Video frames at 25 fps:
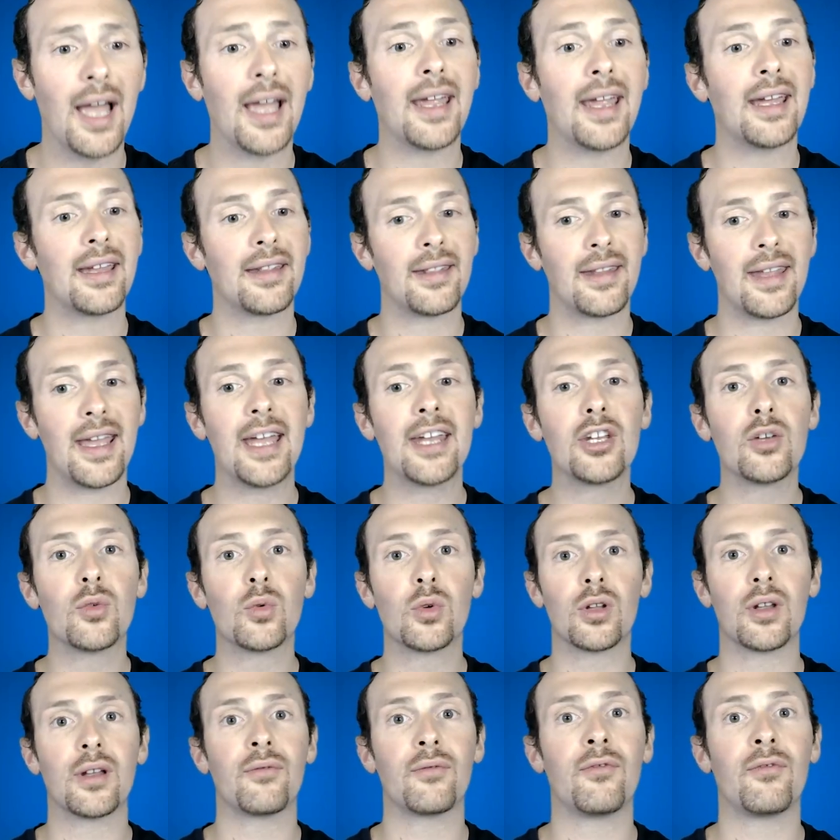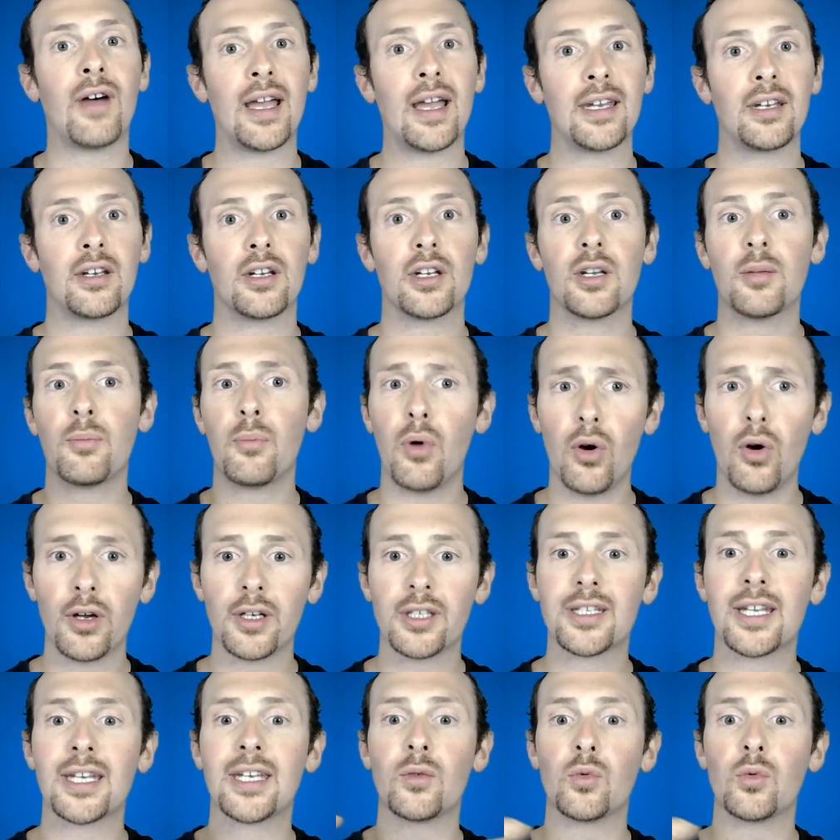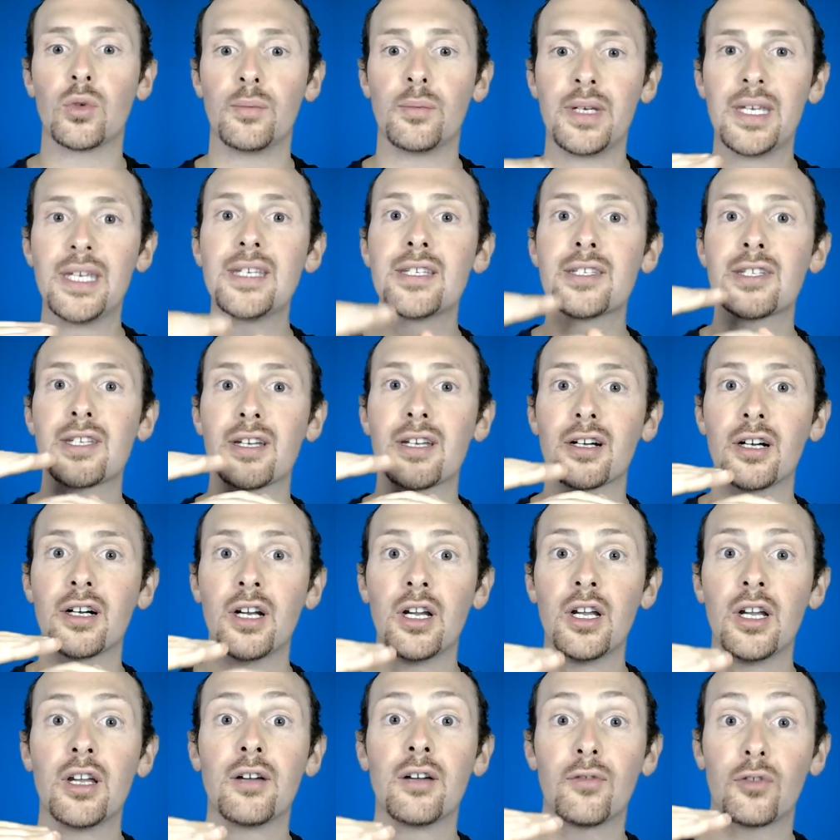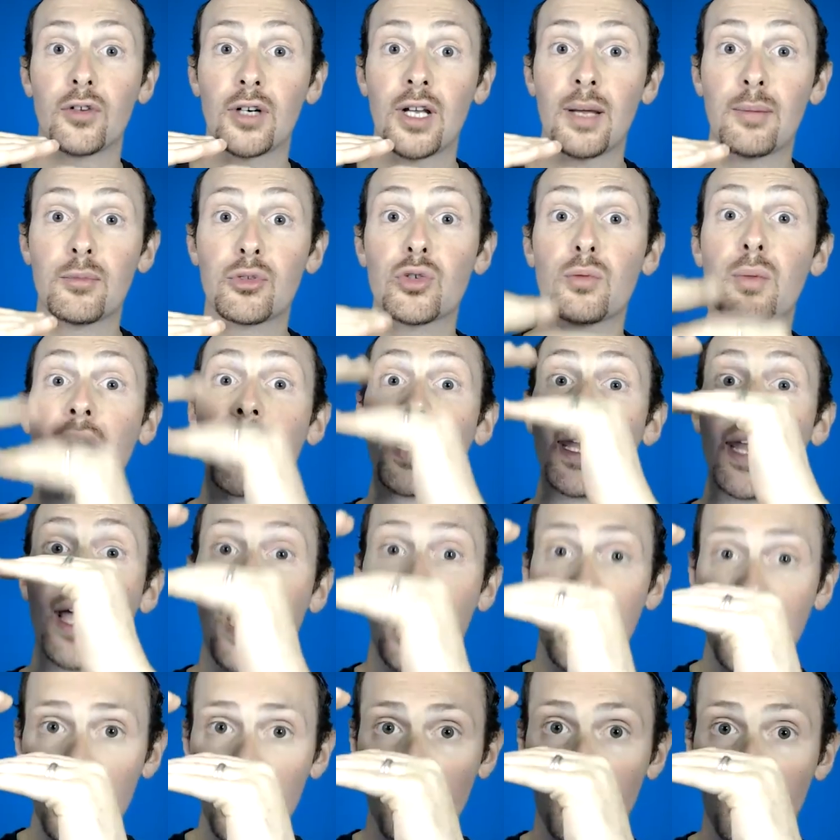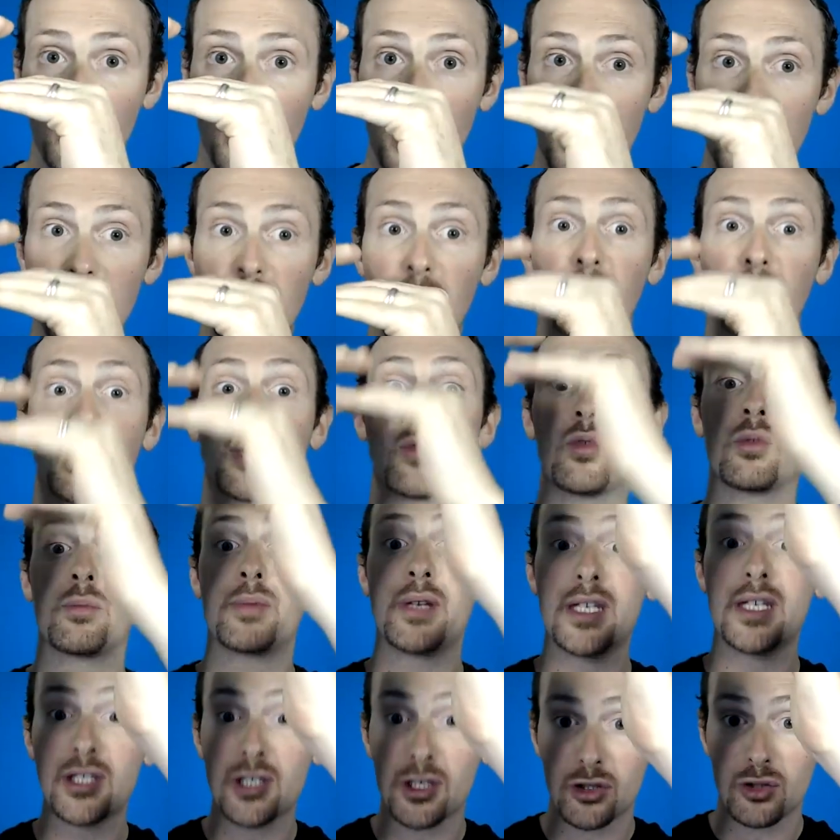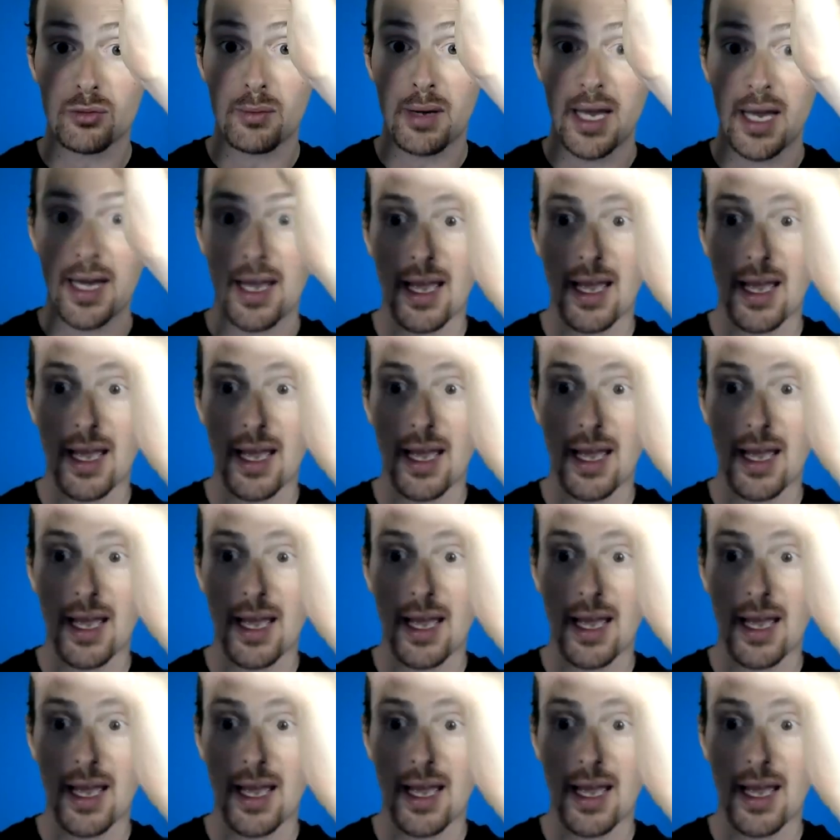And then you will find at a point that it will be easier for them to buy the higher price point. It will be easier to buy the